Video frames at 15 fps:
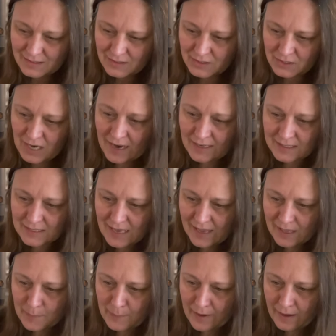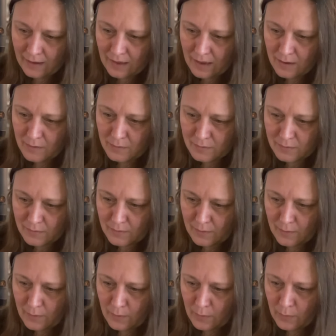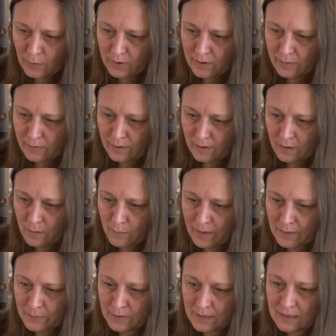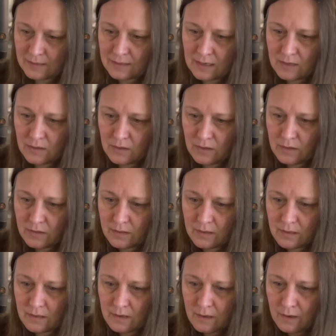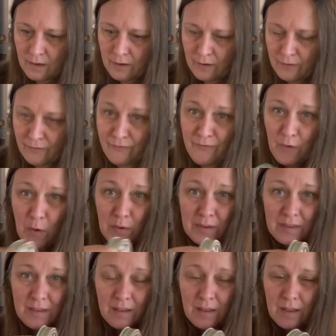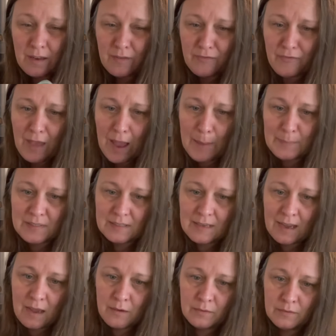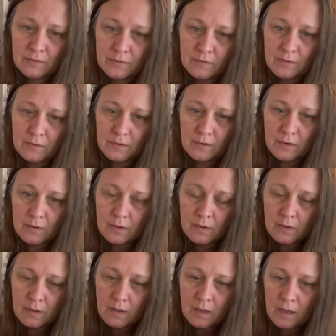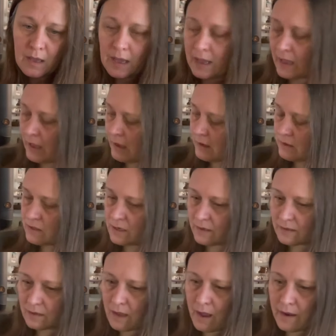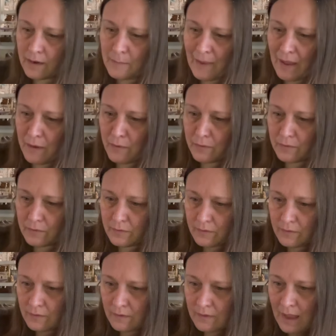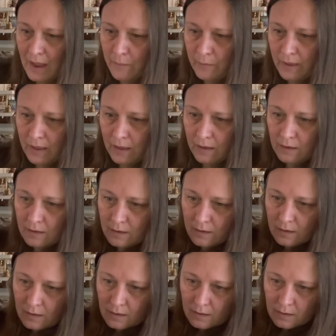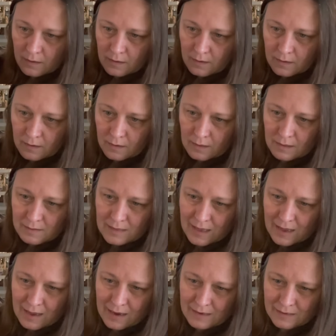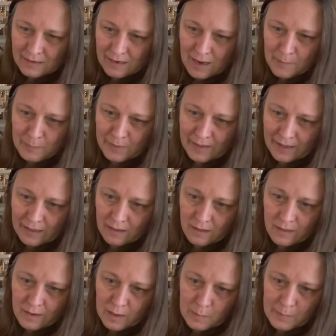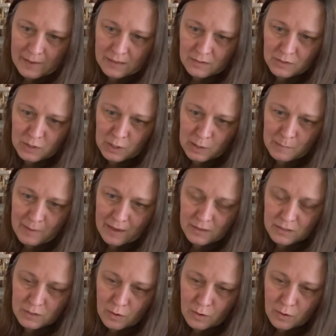try to take it back out or you can go in with the scissors, fold the little flaps down and just cut them out that way because that ended up being a little bit too much